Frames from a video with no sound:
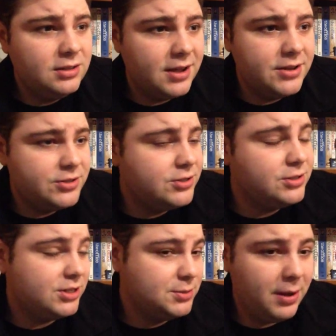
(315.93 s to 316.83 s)

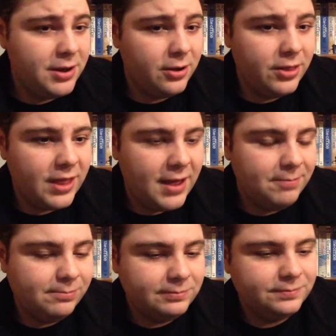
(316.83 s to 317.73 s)
does, despite all
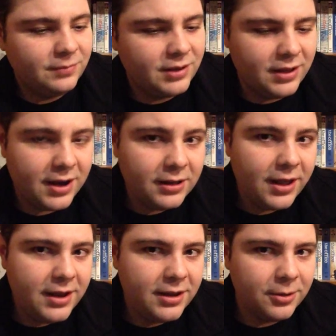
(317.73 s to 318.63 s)
that, kind of
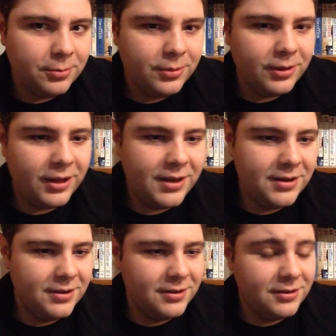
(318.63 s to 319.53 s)
like him.
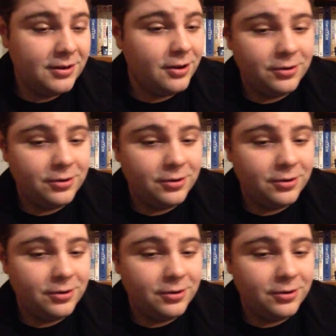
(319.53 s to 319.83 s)
And